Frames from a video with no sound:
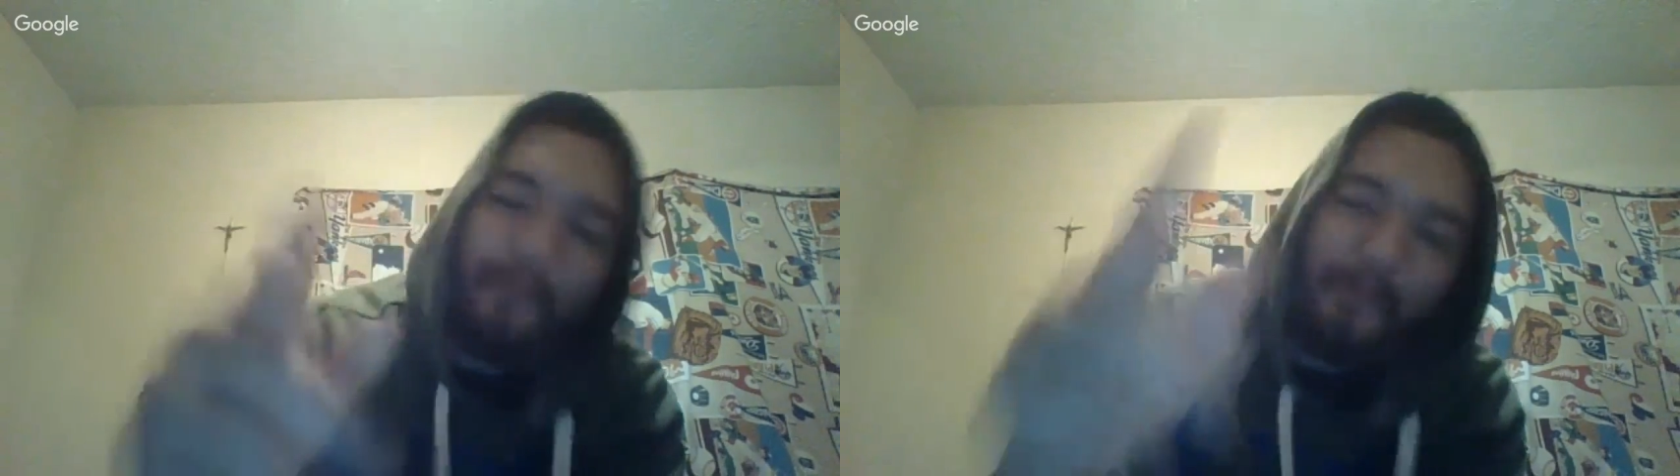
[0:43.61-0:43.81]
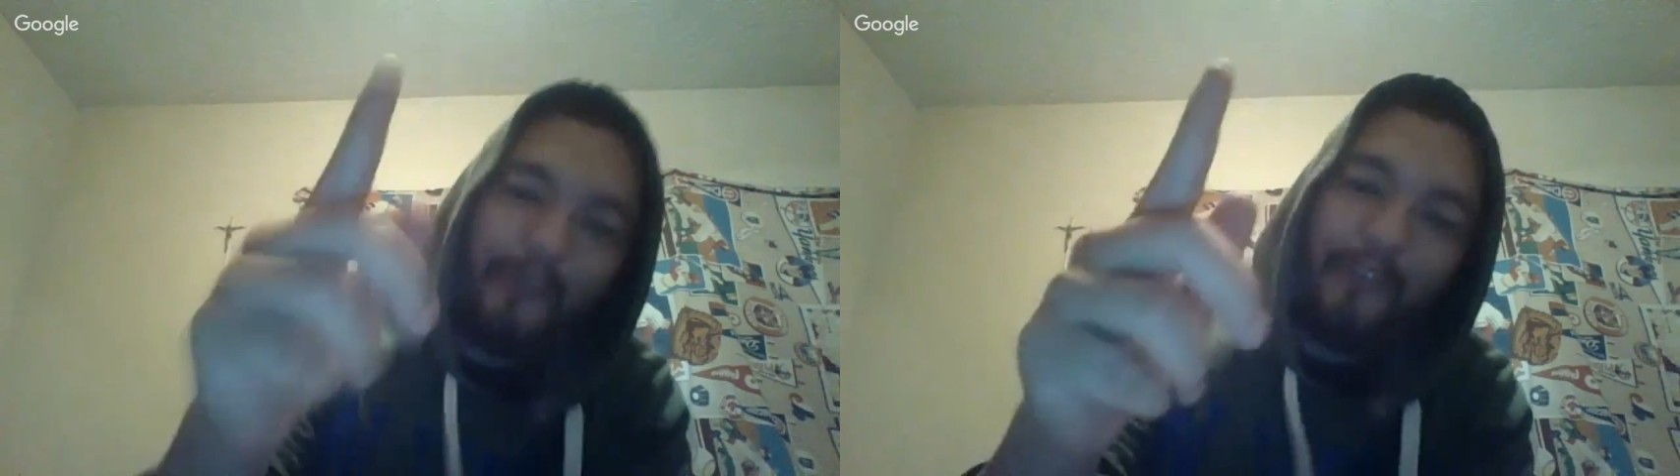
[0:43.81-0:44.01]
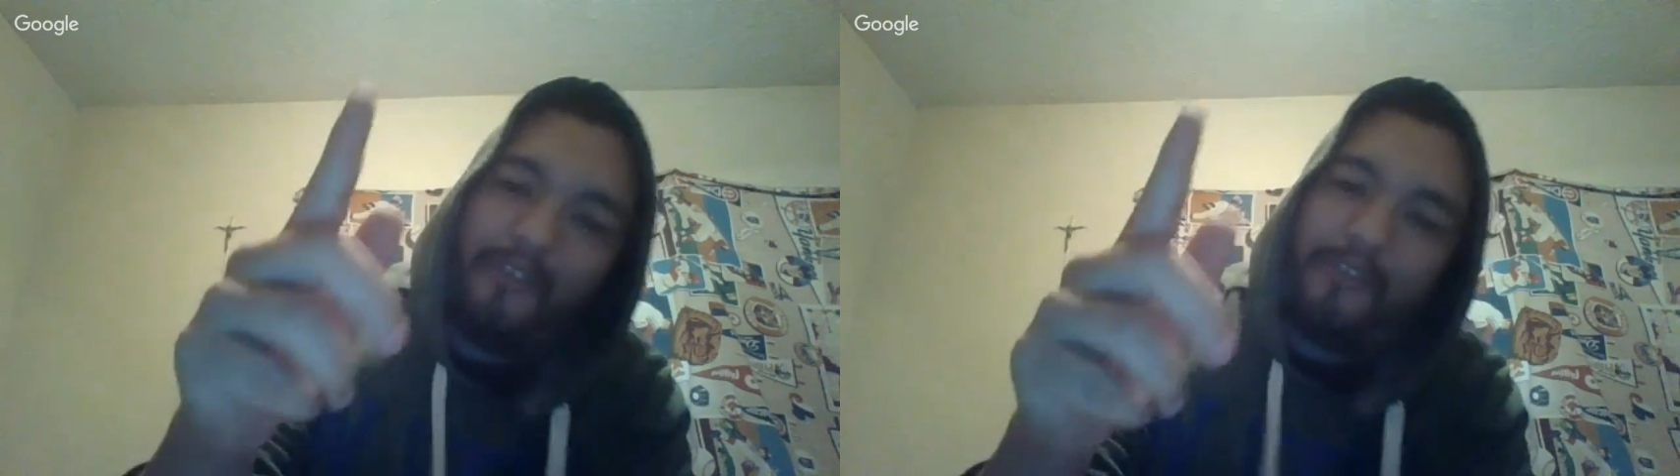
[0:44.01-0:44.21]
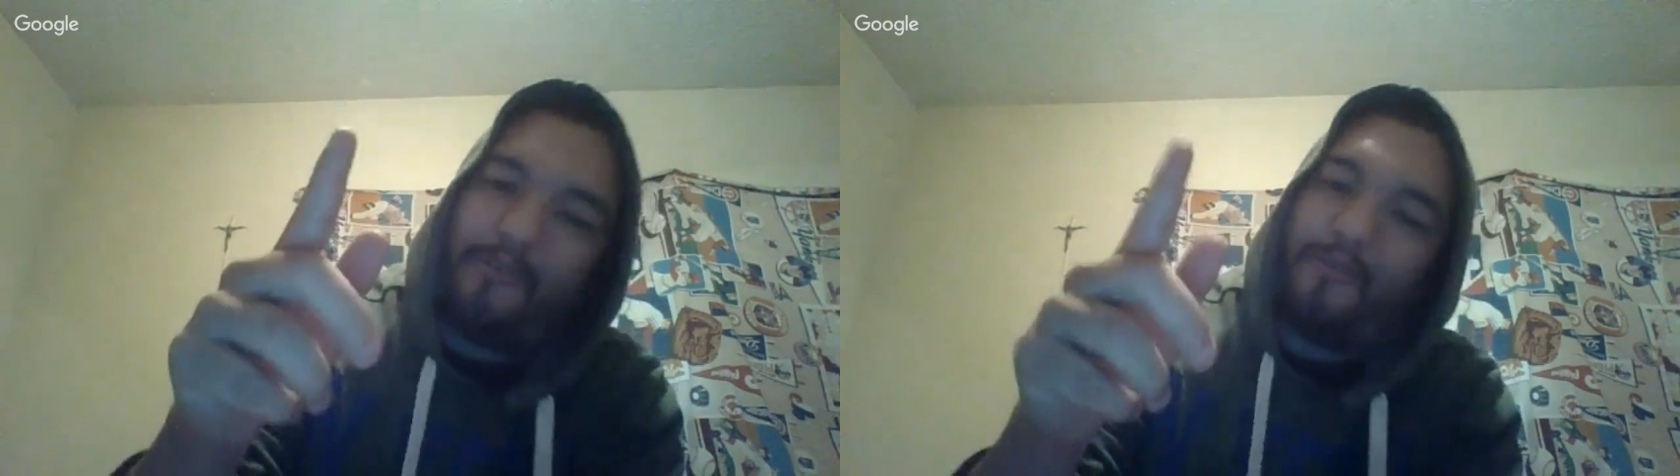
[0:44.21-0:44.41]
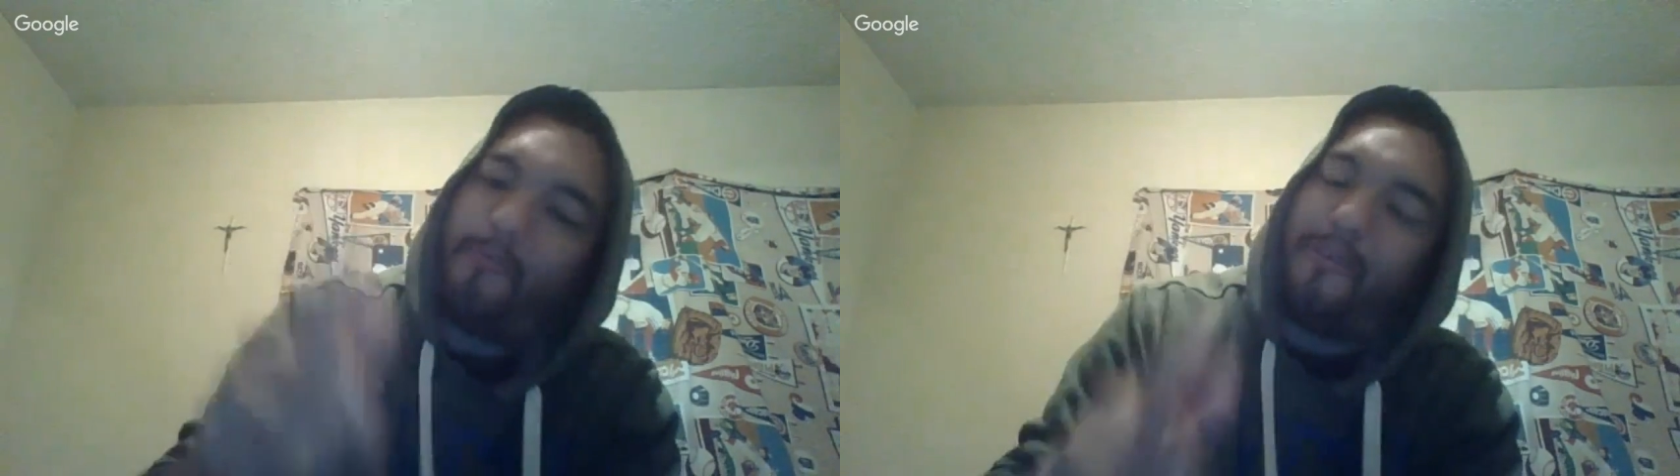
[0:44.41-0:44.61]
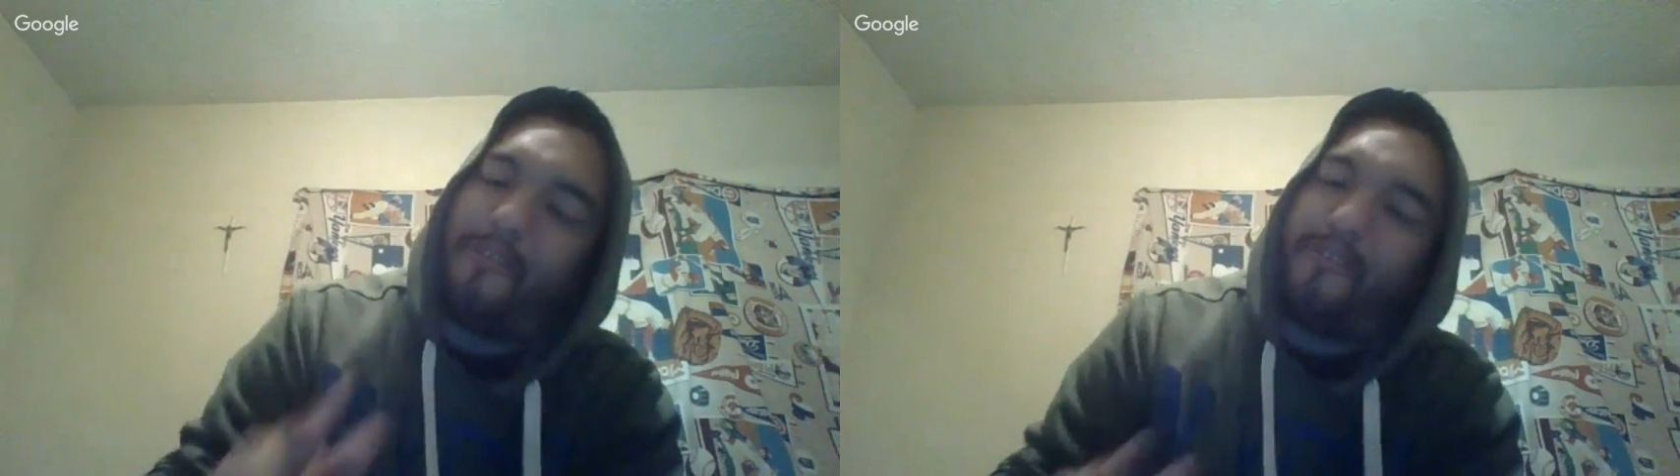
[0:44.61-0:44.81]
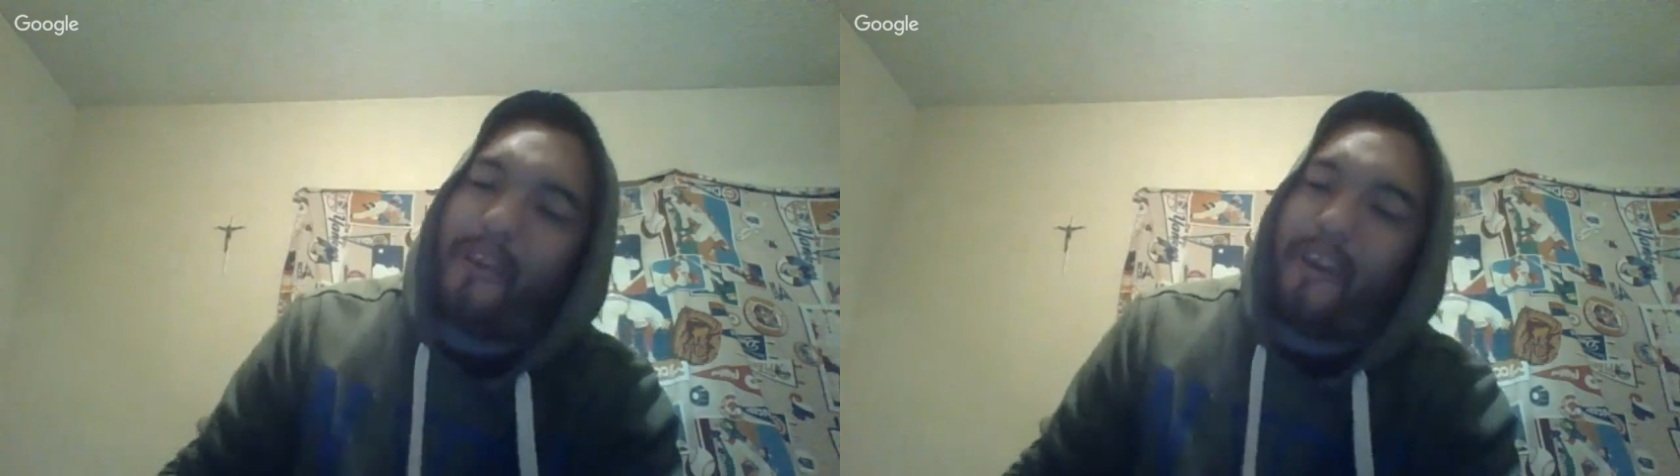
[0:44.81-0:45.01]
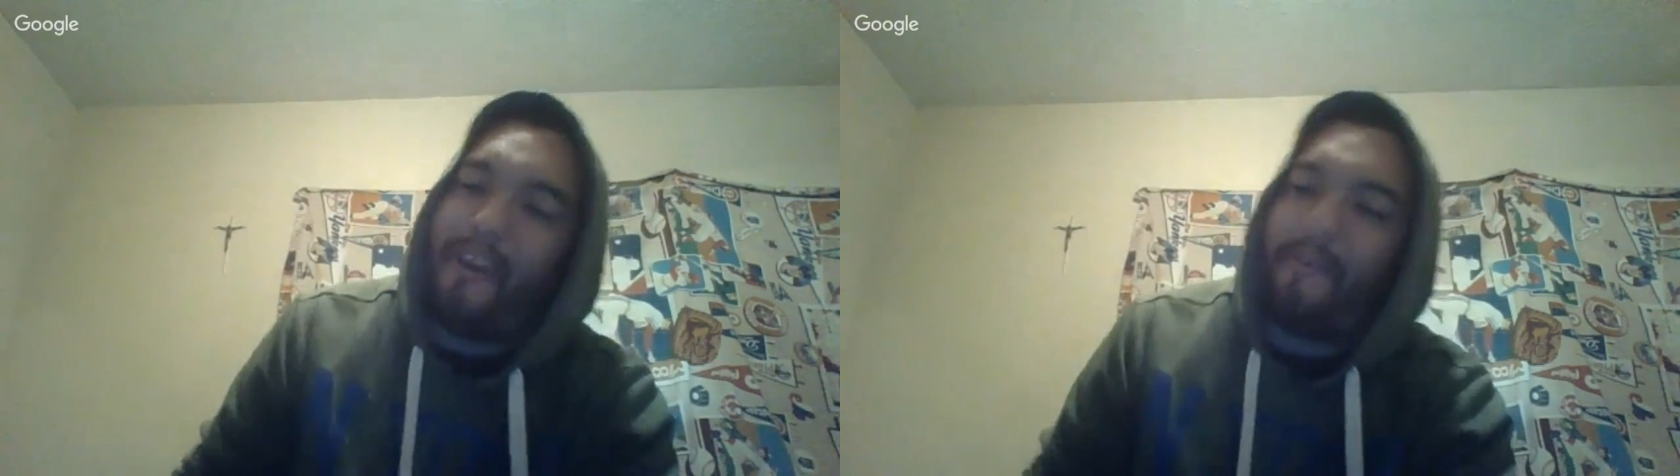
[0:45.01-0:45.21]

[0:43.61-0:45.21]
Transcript: going to introduce the buds that we have.